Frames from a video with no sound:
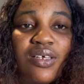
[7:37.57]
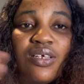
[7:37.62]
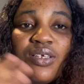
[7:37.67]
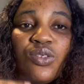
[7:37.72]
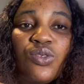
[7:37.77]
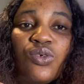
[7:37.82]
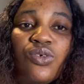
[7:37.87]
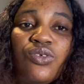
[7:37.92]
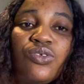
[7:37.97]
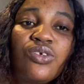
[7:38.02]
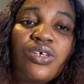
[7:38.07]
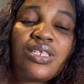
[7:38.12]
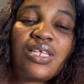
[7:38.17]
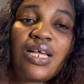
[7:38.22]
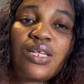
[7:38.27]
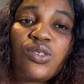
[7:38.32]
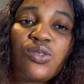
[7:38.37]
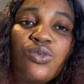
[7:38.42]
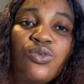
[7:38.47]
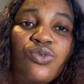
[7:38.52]
So you just
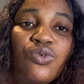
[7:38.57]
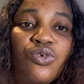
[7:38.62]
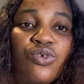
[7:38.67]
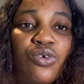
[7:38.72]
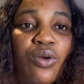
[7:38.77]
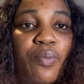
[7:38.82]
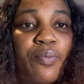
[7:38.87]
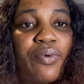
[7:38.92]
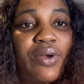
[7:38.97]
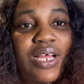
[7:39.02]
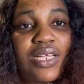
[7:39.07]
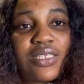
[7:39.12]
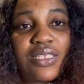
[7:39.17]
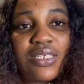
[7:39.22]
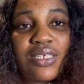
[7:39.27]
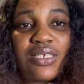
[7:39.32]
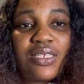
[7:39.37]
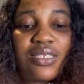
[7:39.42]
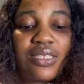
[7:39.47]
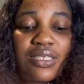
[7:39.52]
have to do your
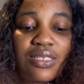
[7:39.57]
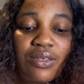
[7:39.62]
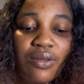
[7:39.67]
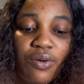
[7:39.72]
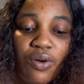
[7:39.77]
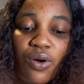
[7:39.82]
practice